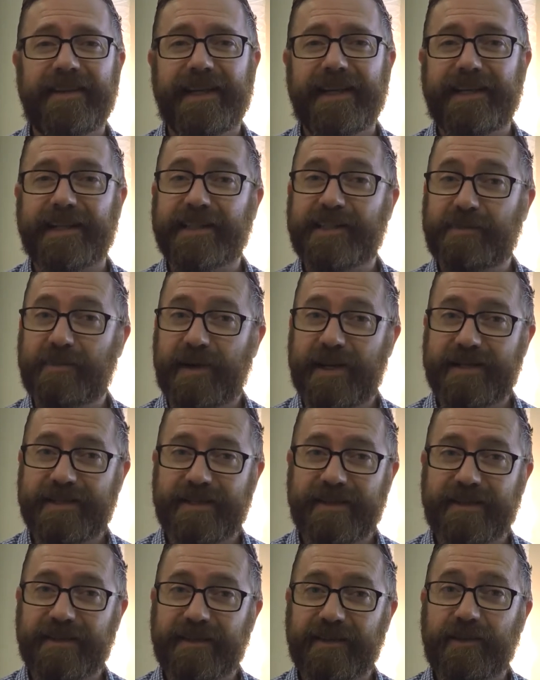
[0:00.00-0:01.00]
and
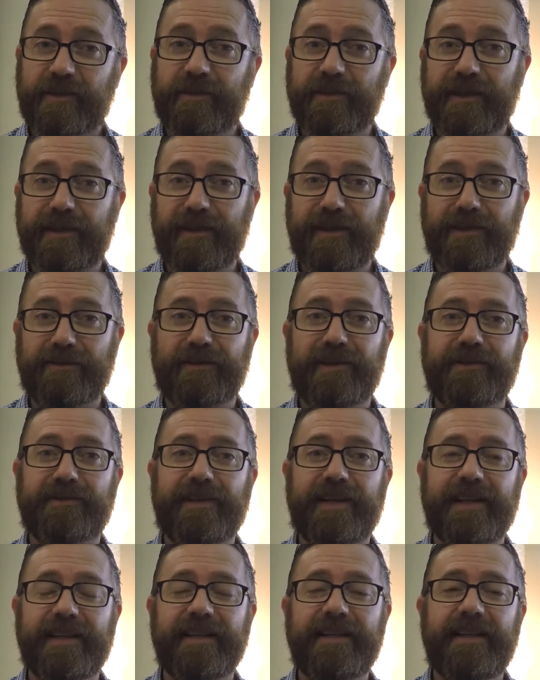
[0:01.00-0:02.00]
expression over the long run,
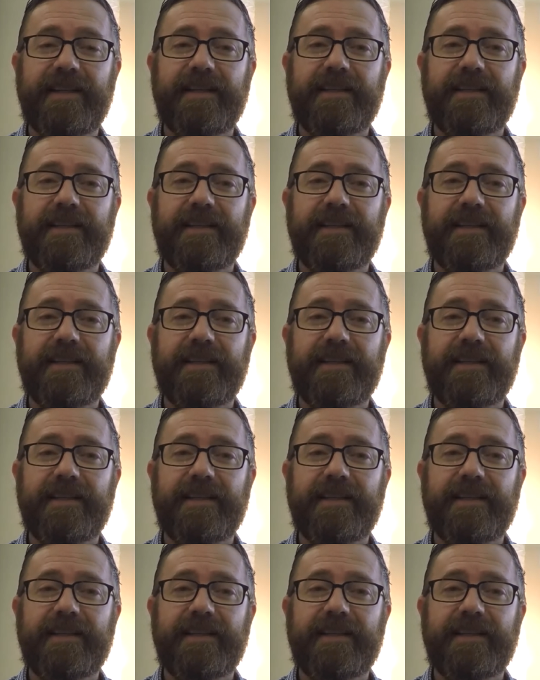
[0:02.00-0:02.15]
right?